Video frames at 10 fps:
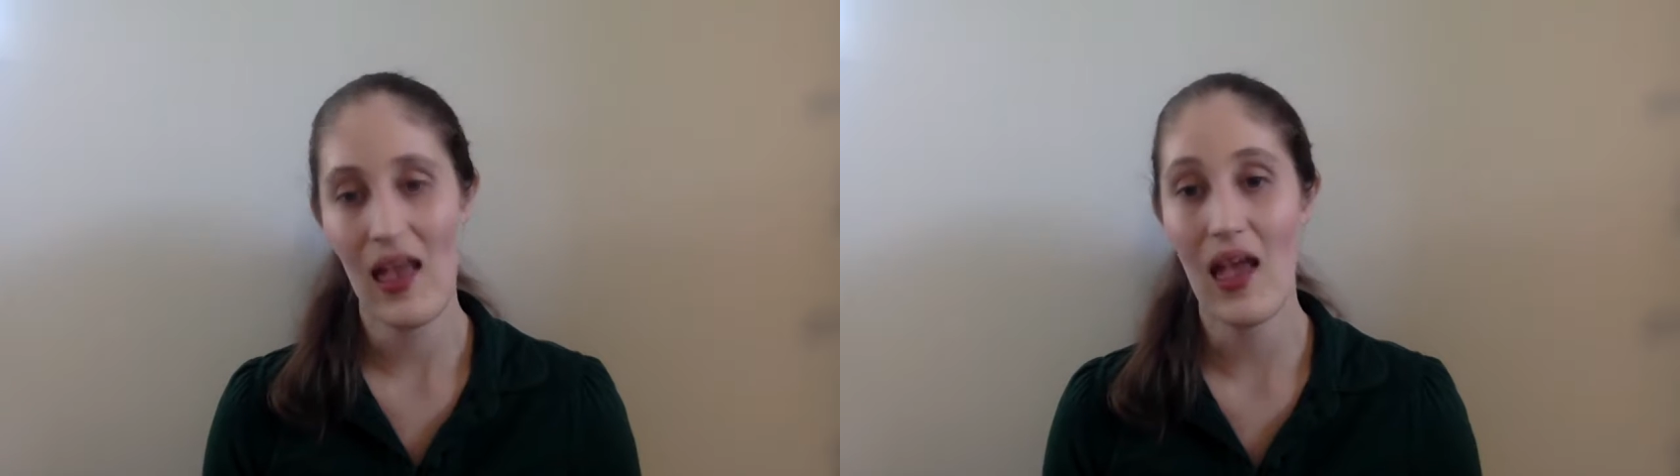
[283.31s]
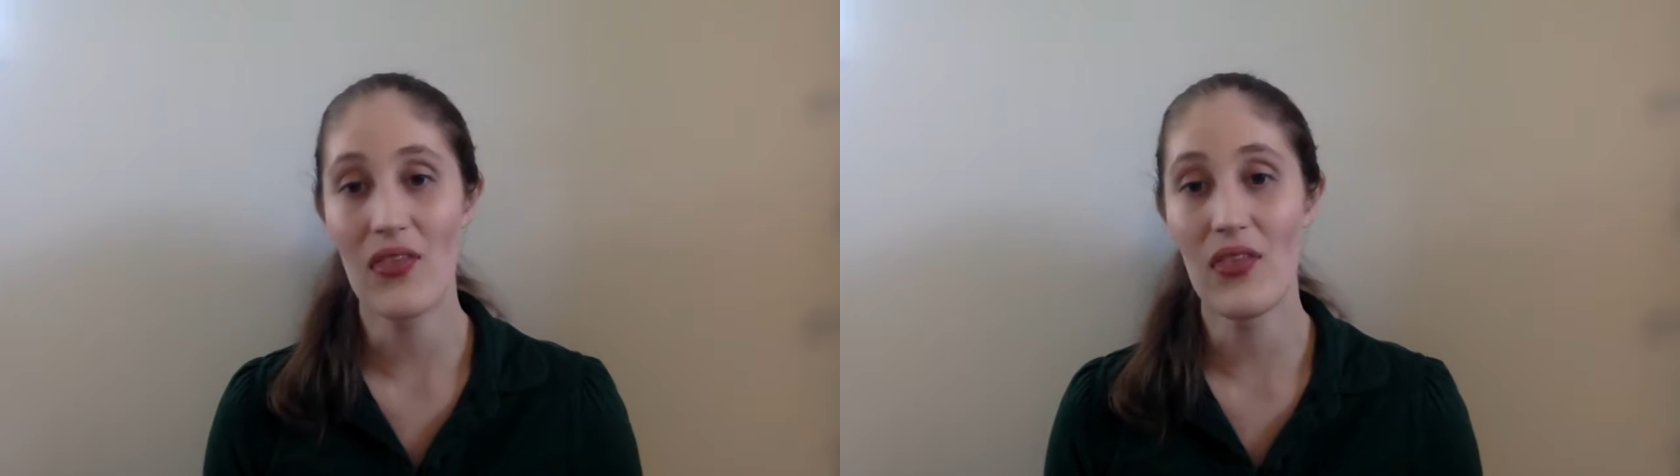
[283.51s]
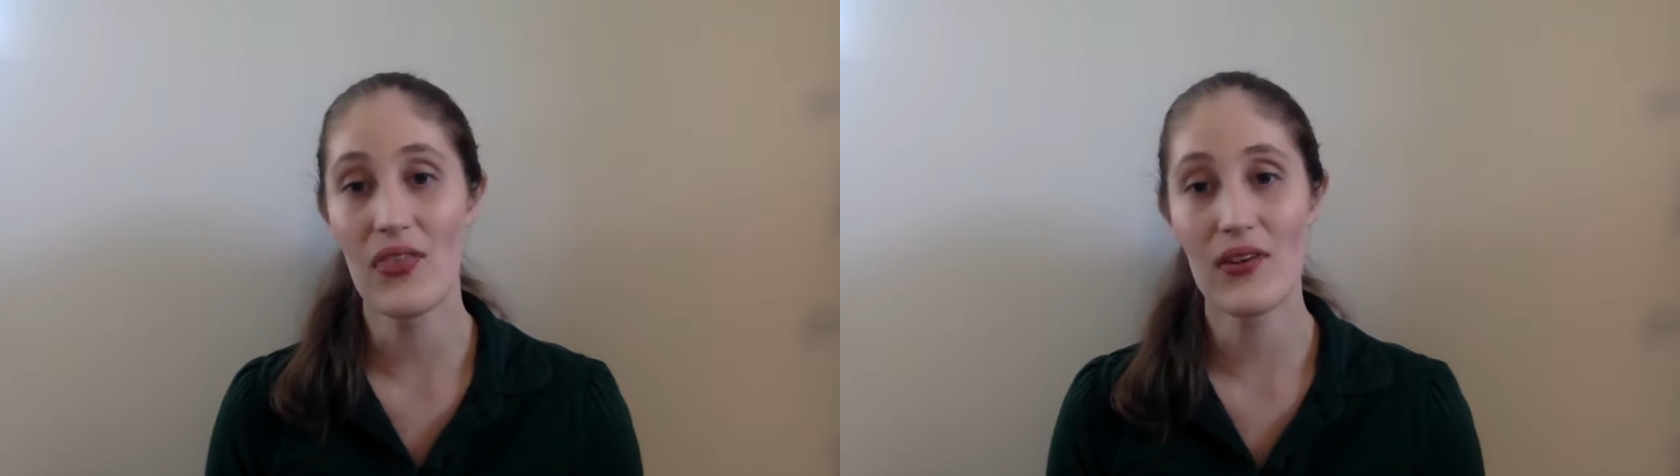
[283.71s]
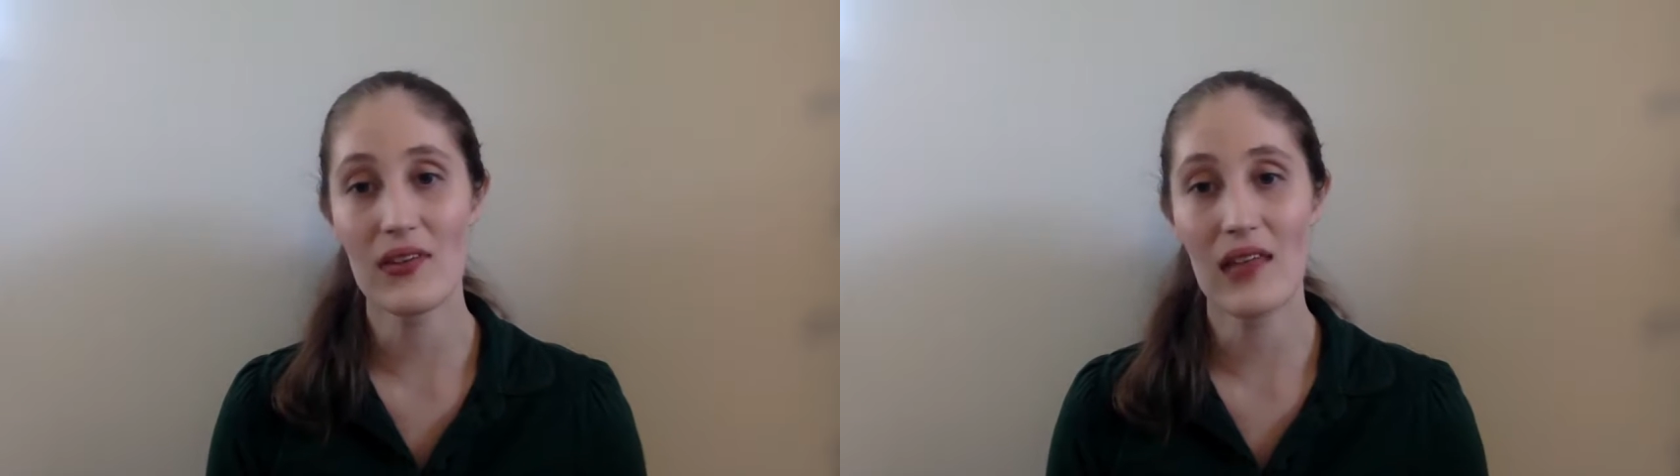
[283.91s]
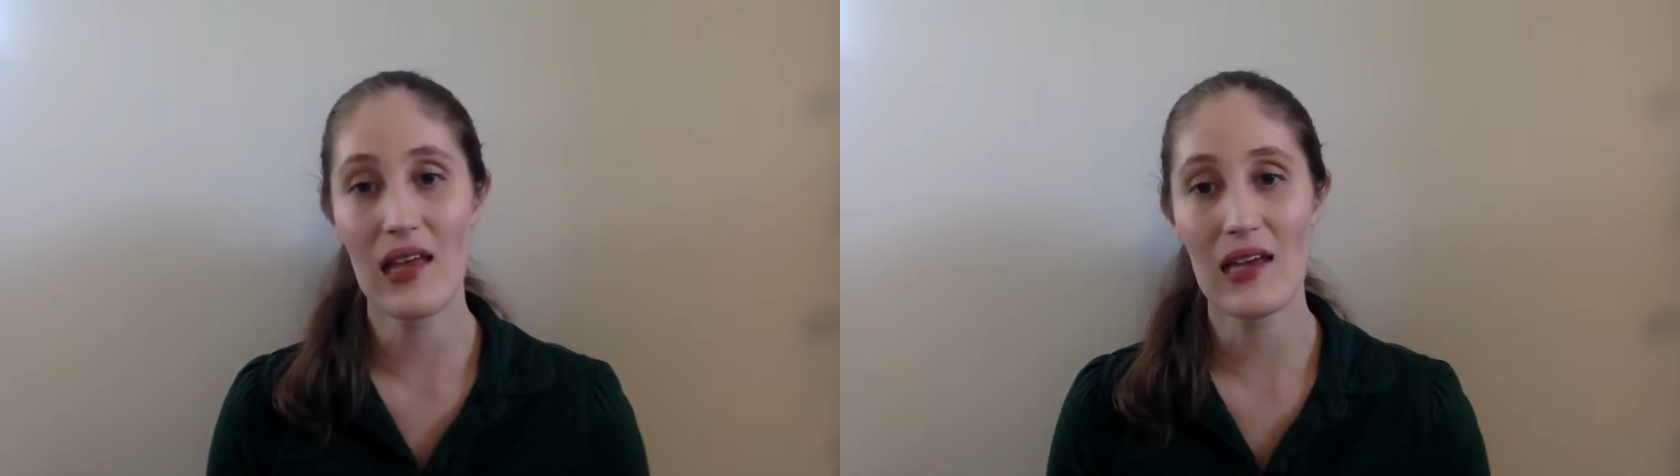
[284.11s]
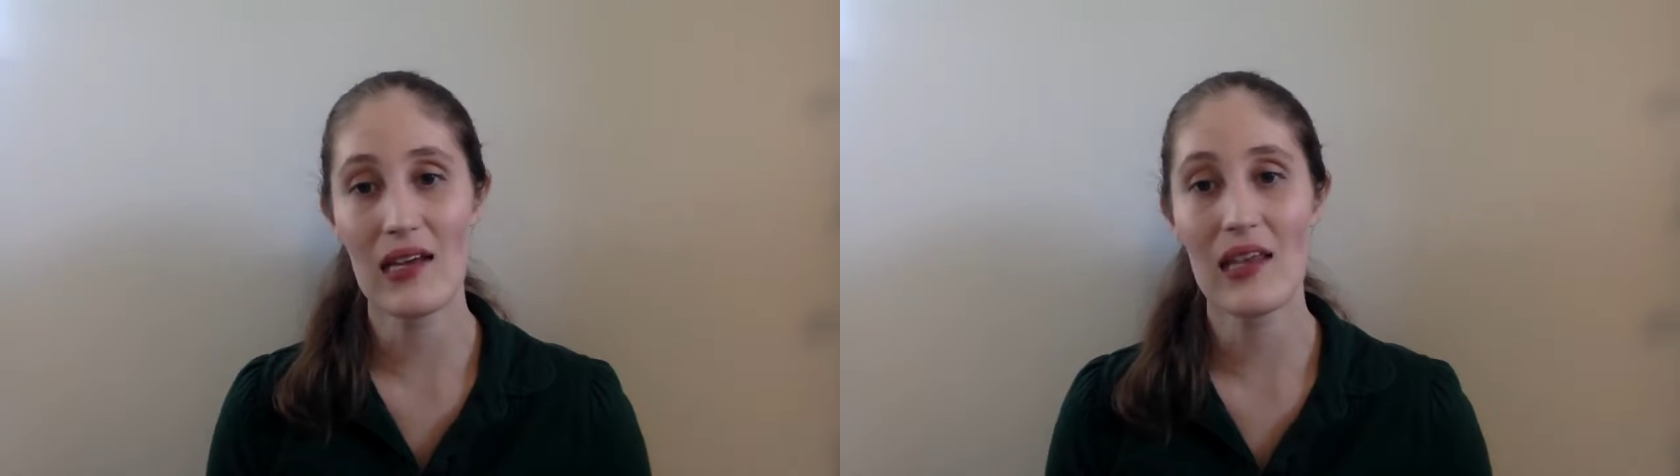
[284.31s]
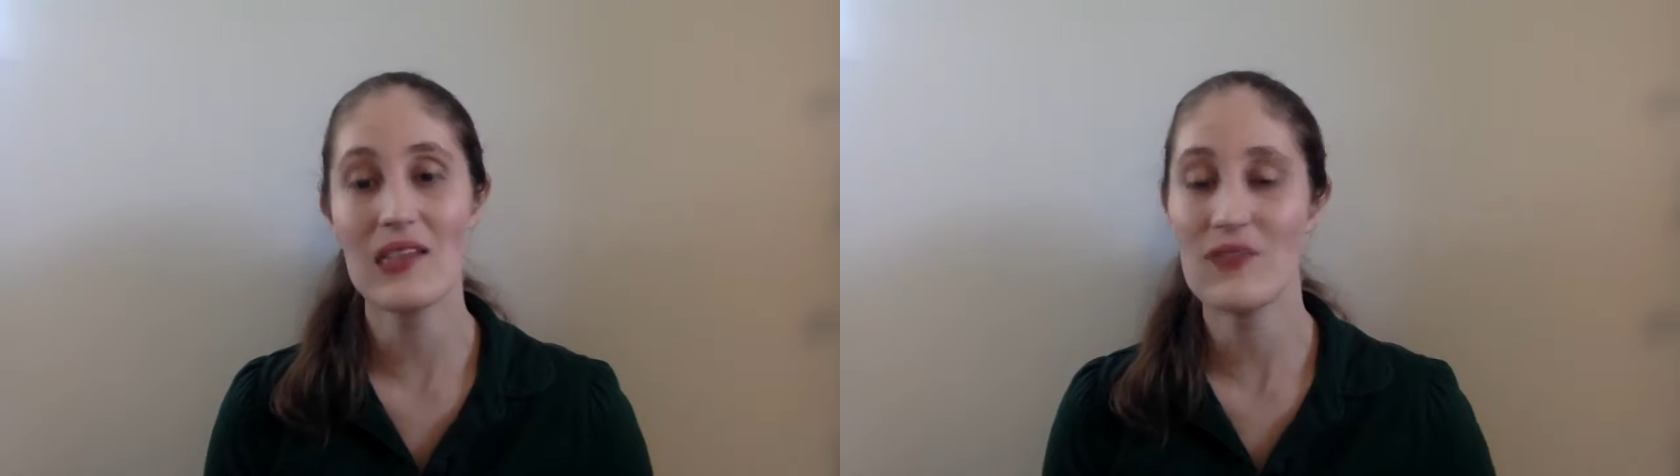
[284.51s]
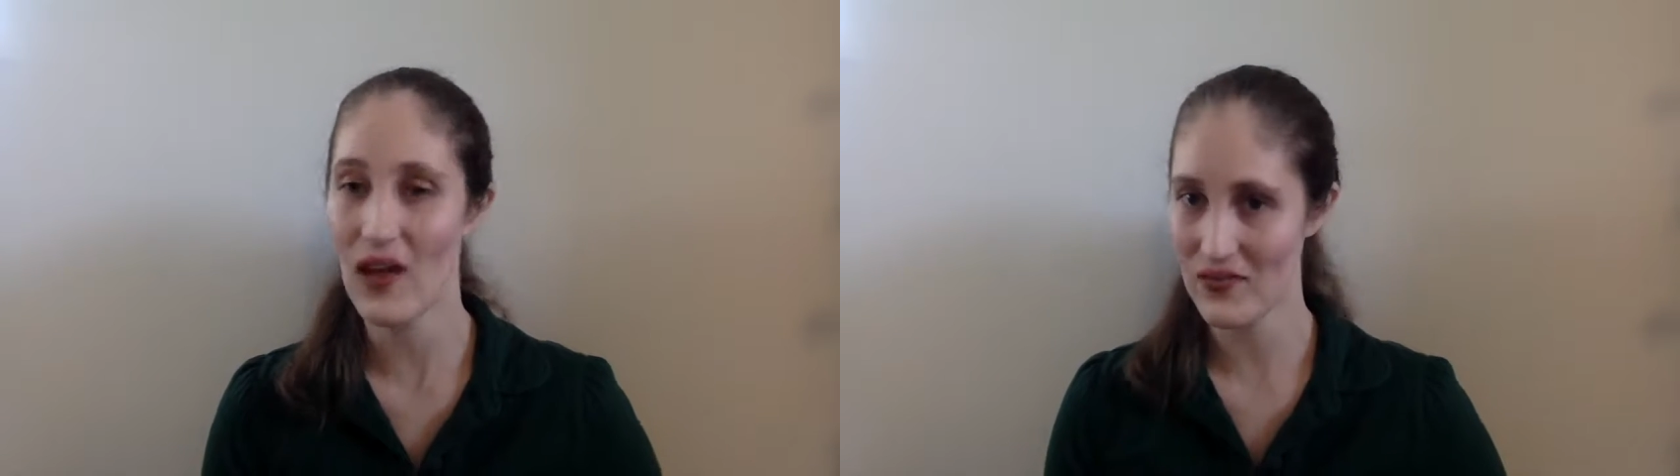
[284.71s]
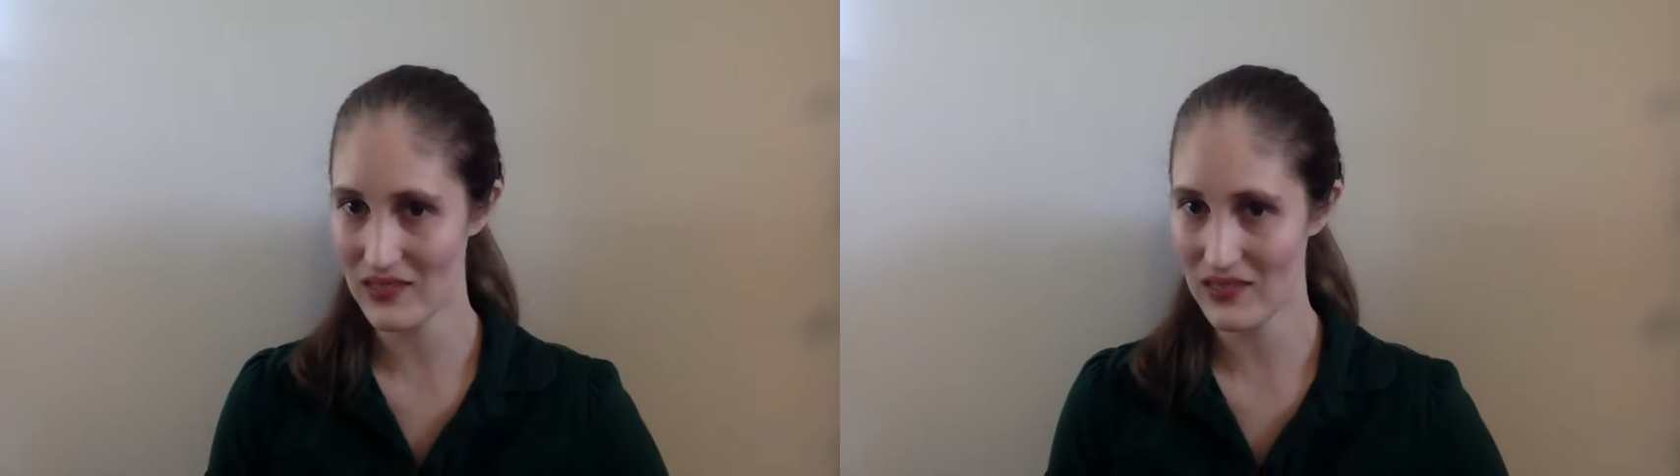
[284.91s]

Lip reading: and the third line is five